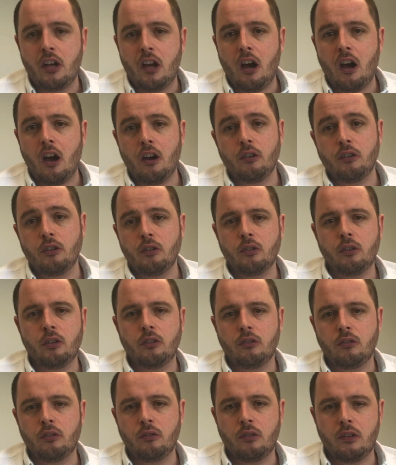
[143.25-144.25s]
how you
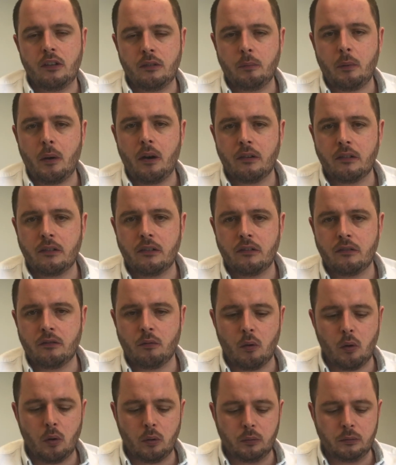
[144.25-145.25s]
can do this person's
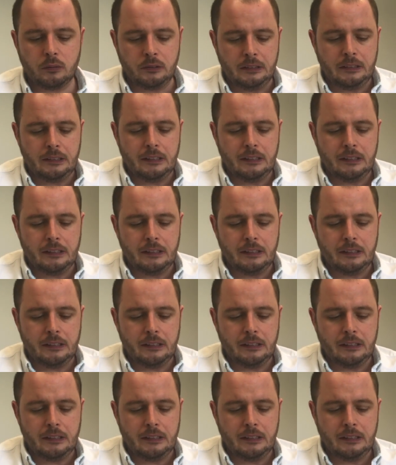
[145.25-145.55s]
role.